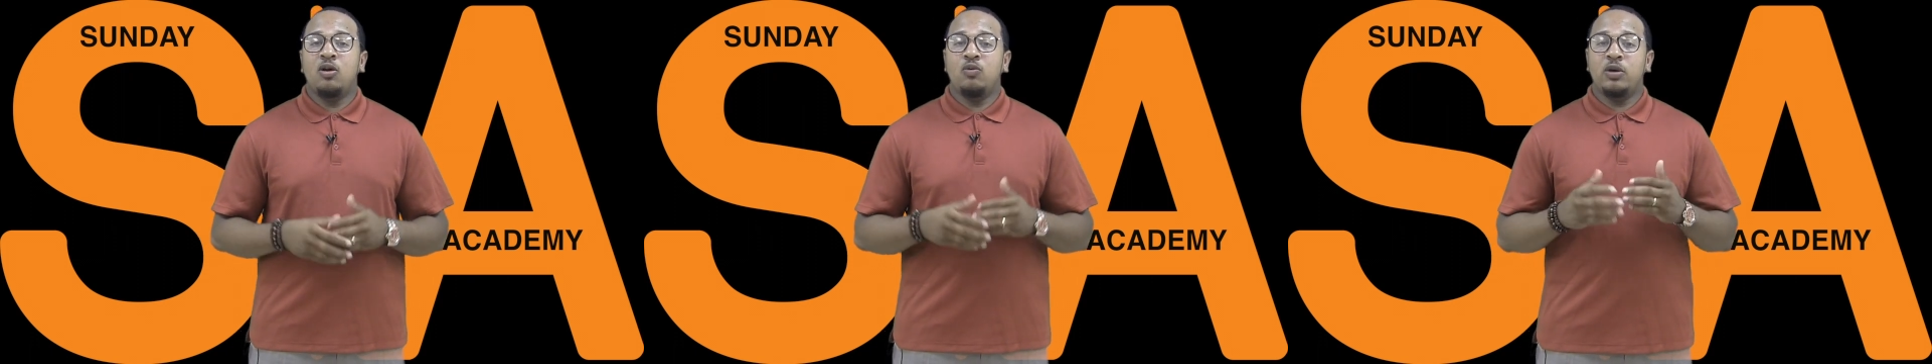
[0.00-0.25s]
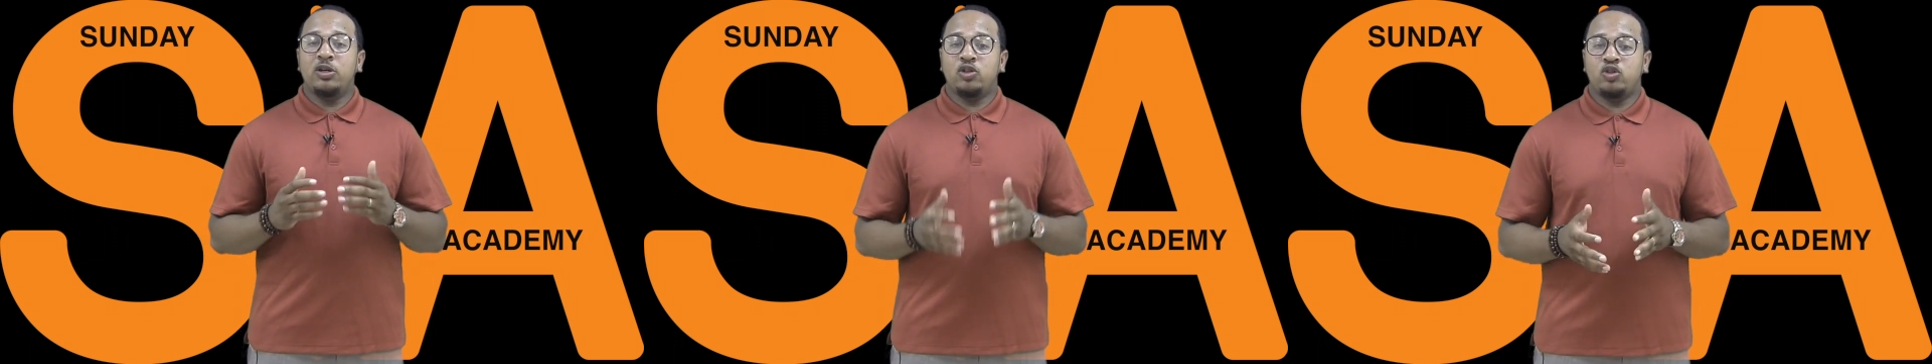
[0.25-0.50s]

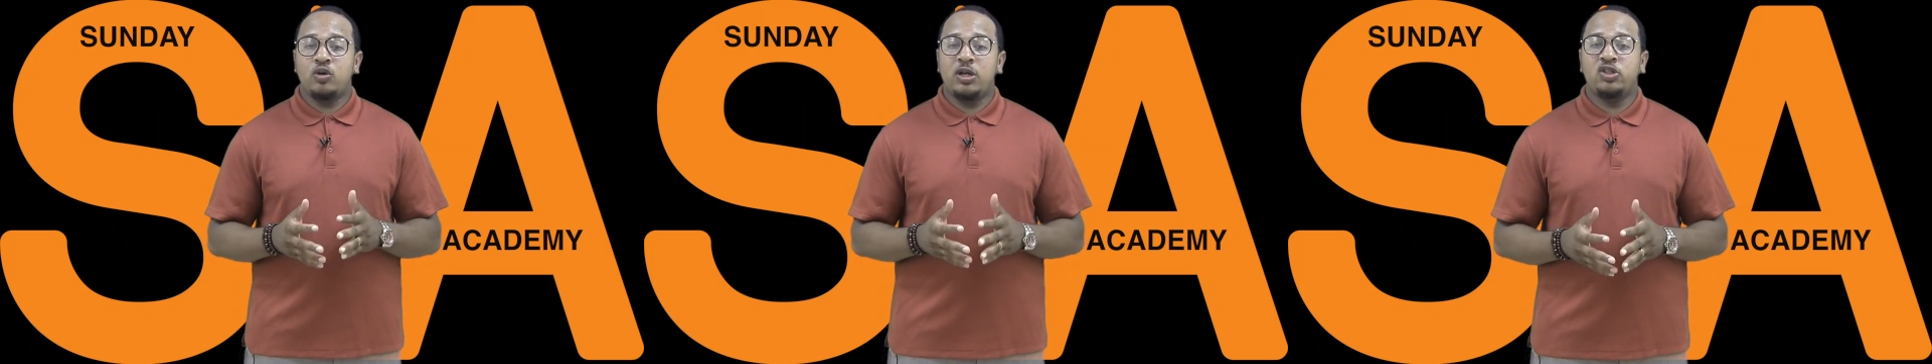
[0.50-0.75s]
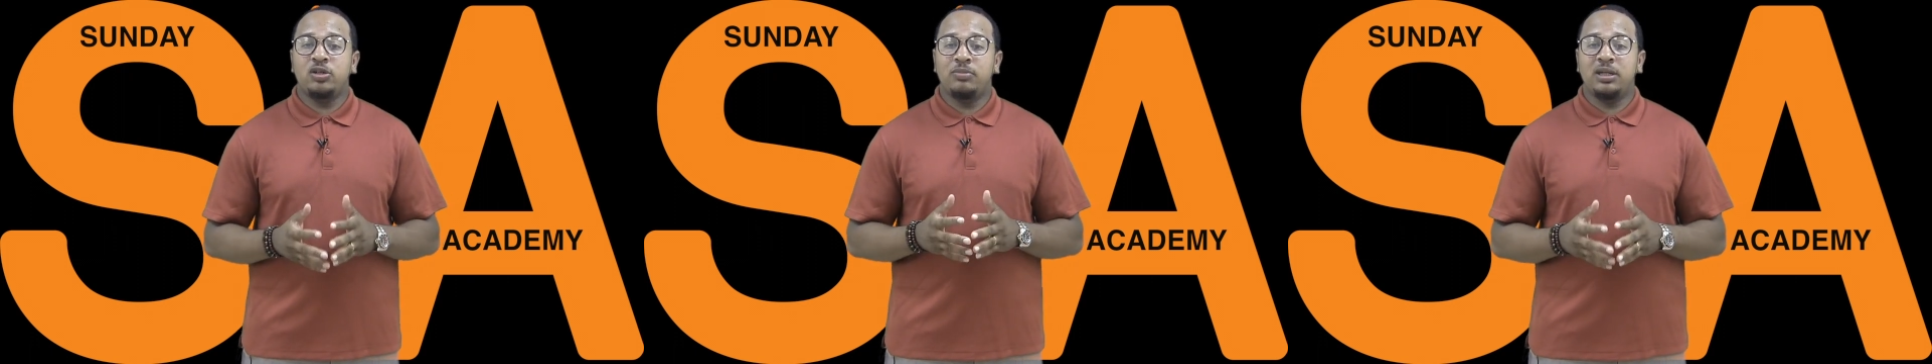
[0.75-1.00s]

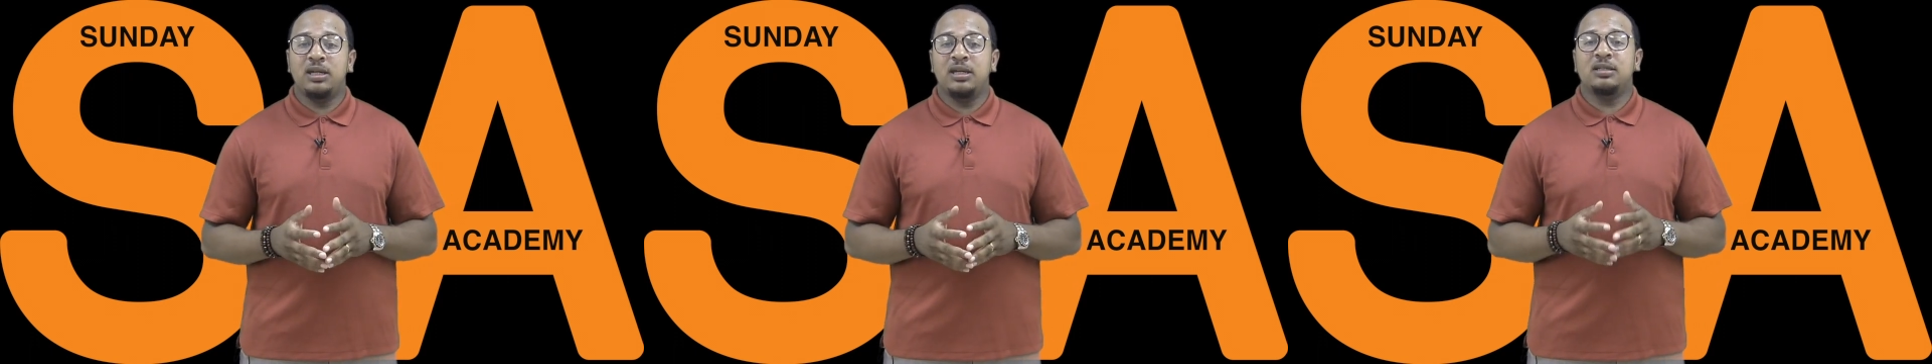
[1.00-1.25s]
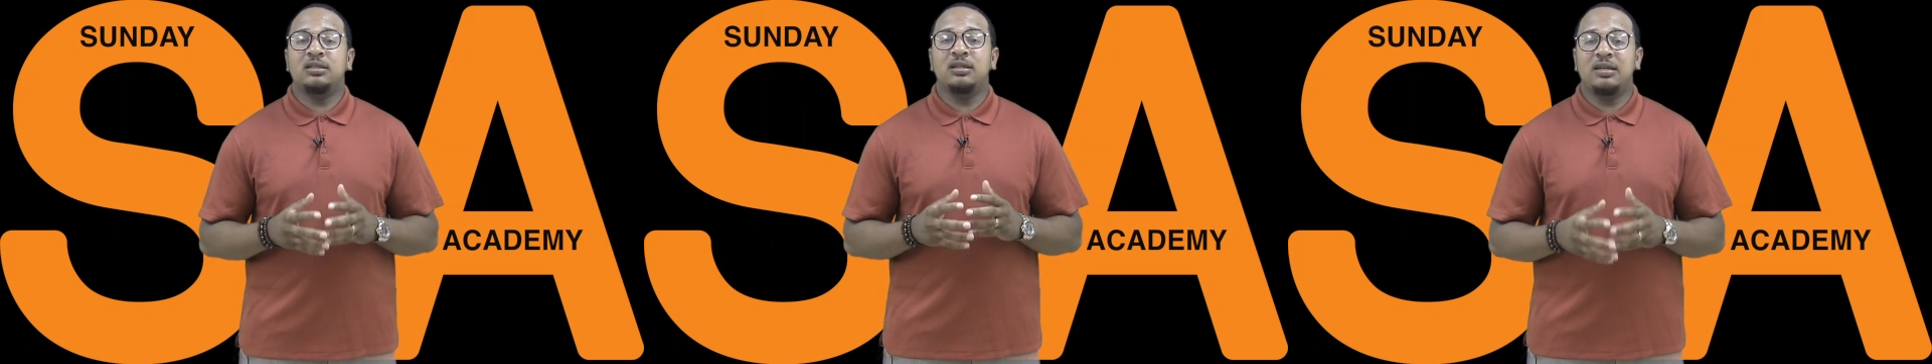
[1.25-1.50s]
Registration
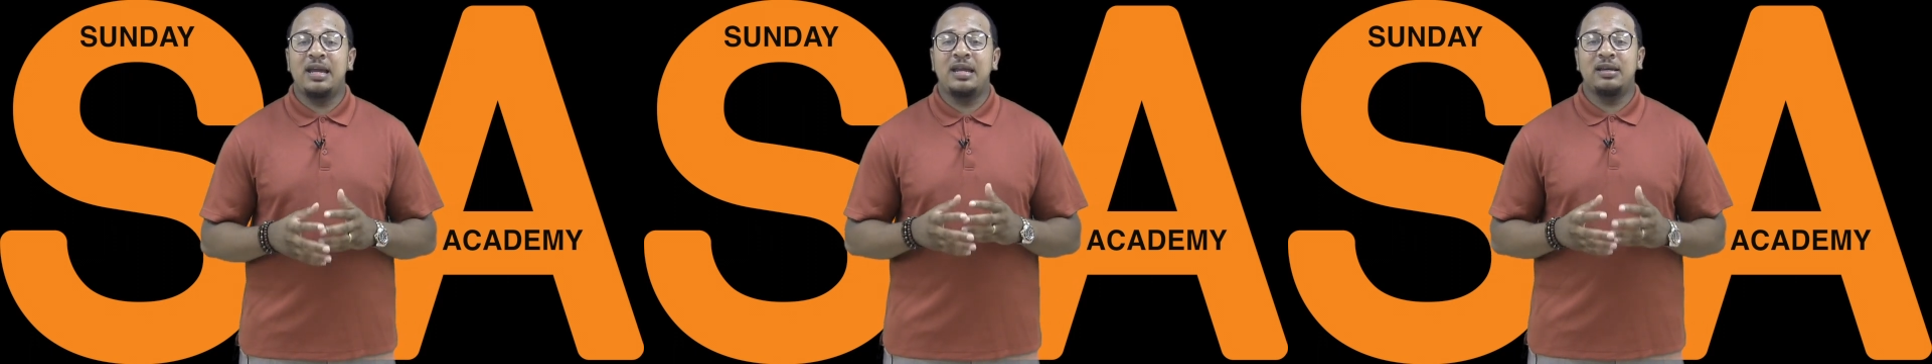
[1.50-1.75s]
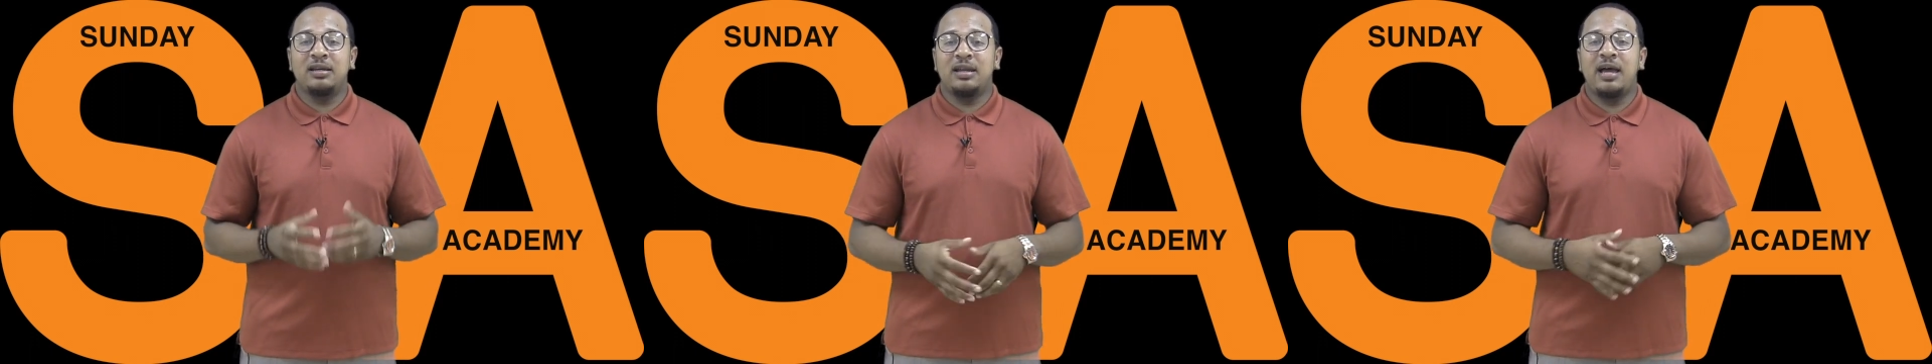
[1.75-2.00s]
begins
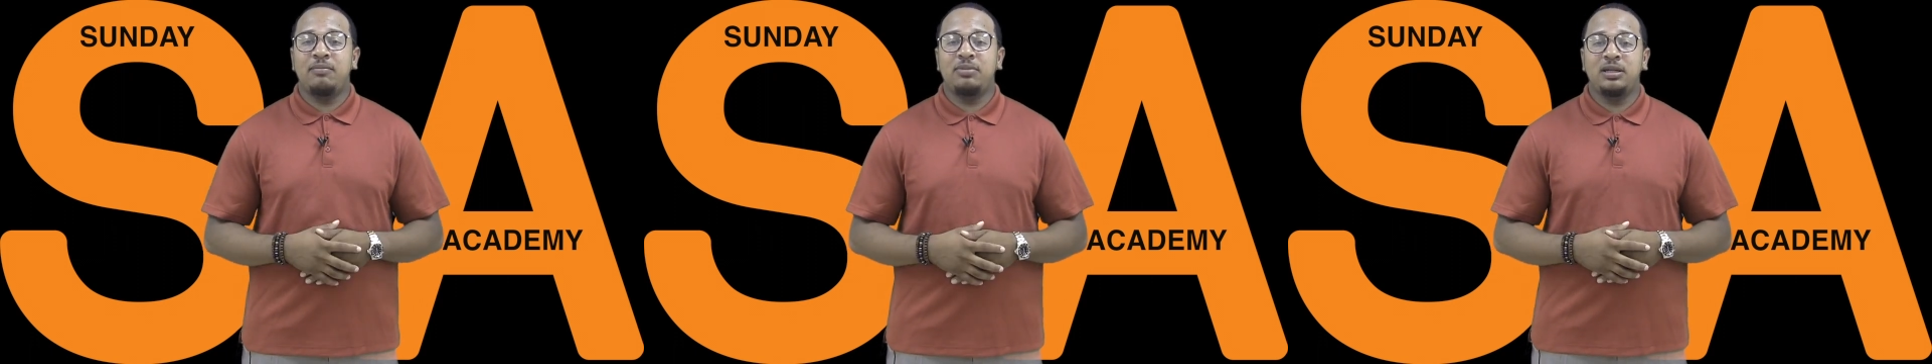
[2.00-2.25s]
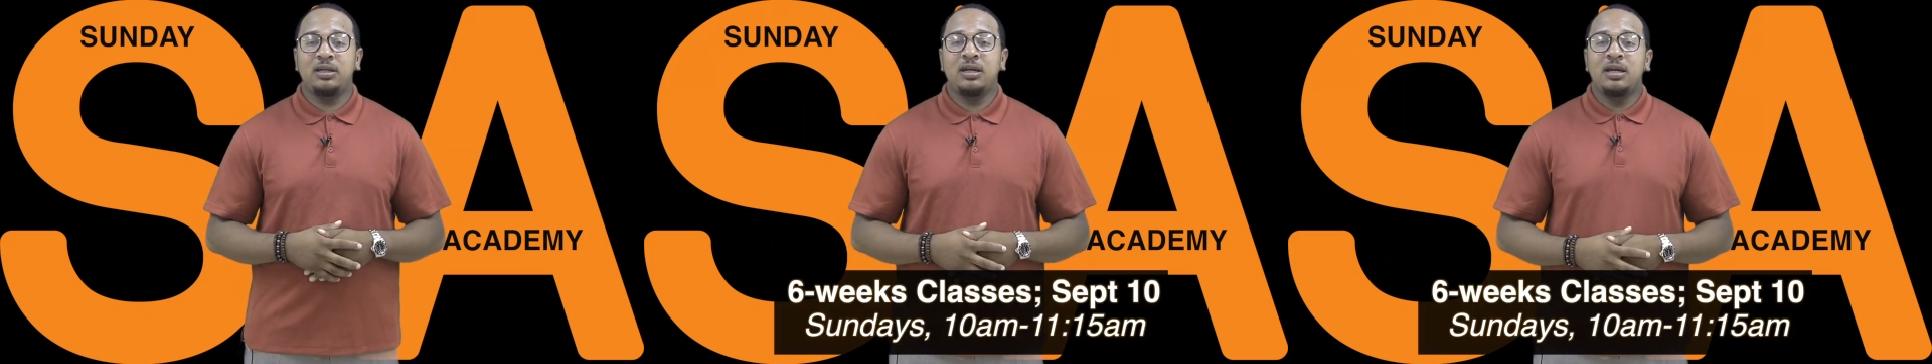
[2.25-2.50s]
today in the lobby